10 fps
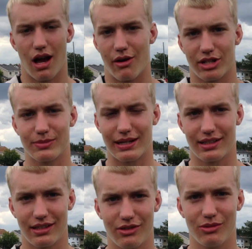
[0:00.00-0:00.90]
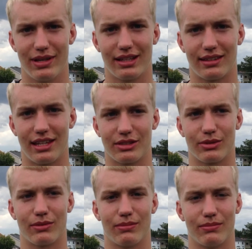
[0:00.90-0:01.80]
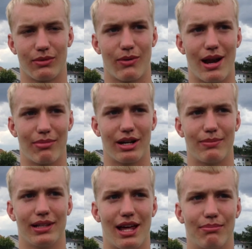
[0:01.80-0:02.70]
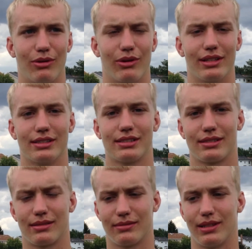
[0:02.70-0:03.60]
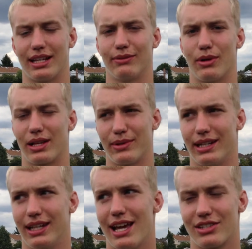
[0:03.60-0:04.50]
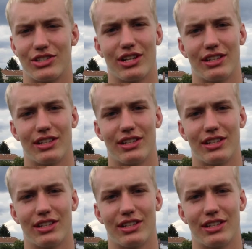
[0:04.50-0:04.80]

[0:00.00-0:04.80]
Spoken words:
We're expected to do big things. We want to put up a lot of points, like we did last year.